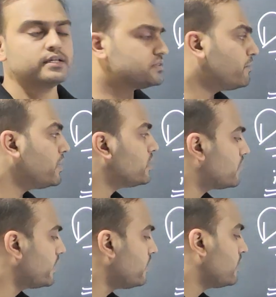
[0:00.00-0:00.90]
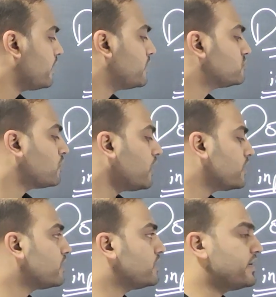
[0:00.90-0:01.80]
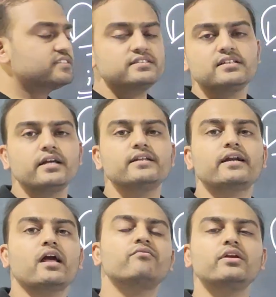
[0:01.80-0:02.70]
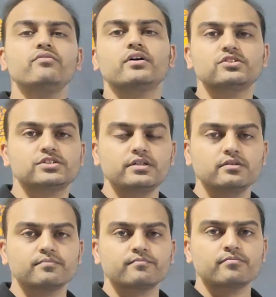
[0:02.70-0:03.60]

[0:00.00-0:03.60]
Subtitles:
Similarly, it's not necessary that every function,